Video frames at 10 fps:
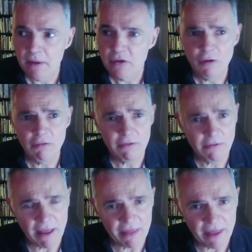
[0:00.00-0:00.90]
Do you
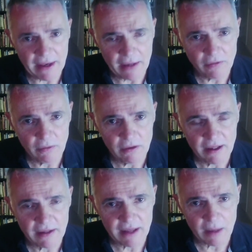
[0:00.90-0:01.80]
regret that now? Do you
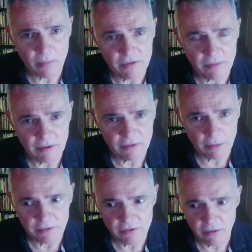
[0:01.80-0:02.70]
think that was a missed
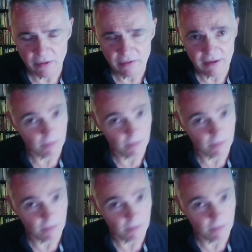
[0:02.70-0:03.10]
opportunity?